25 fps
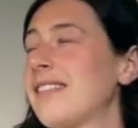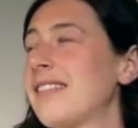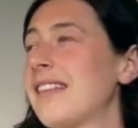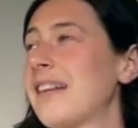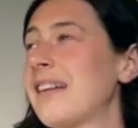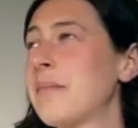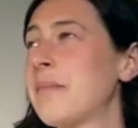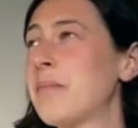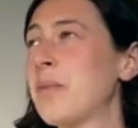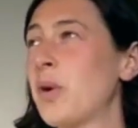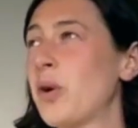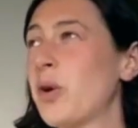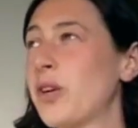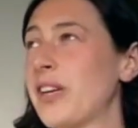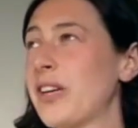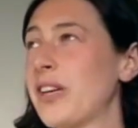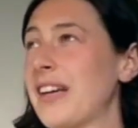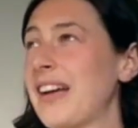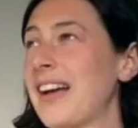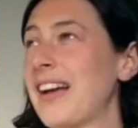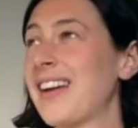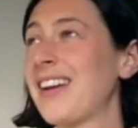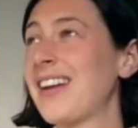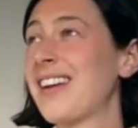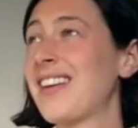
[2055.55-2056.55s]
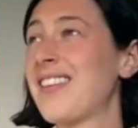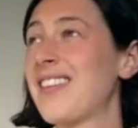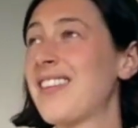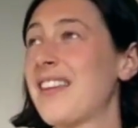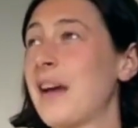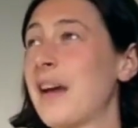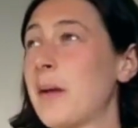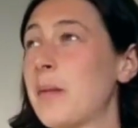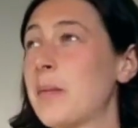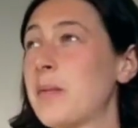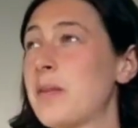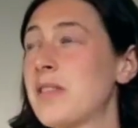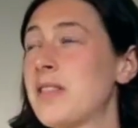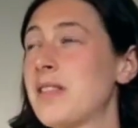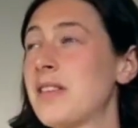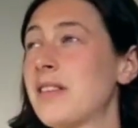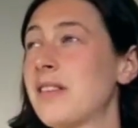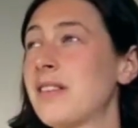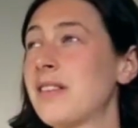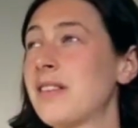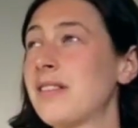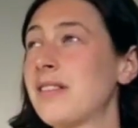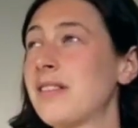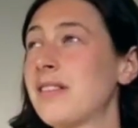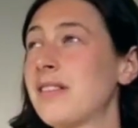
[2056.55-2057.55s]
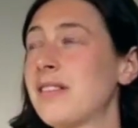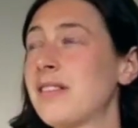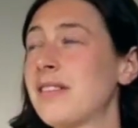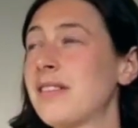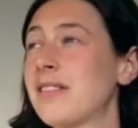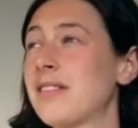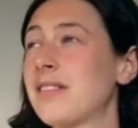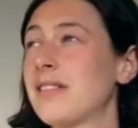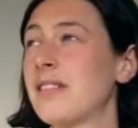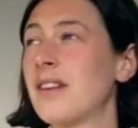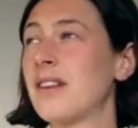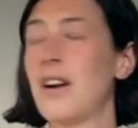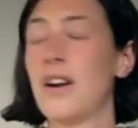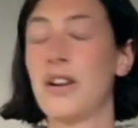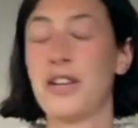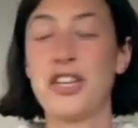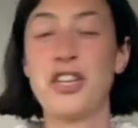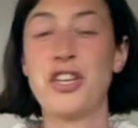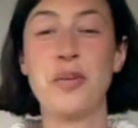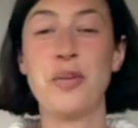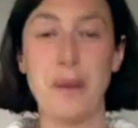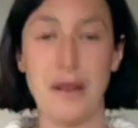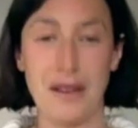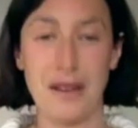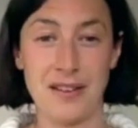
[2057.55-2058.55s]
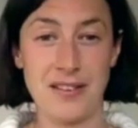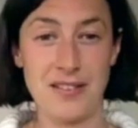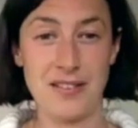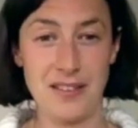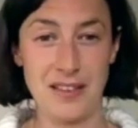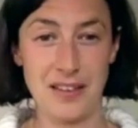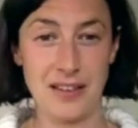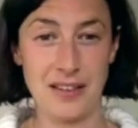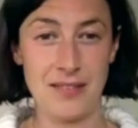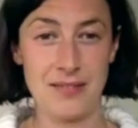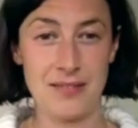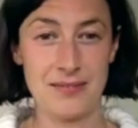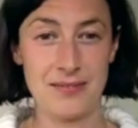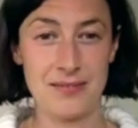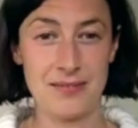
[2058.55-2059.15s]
embody and accept our humanity,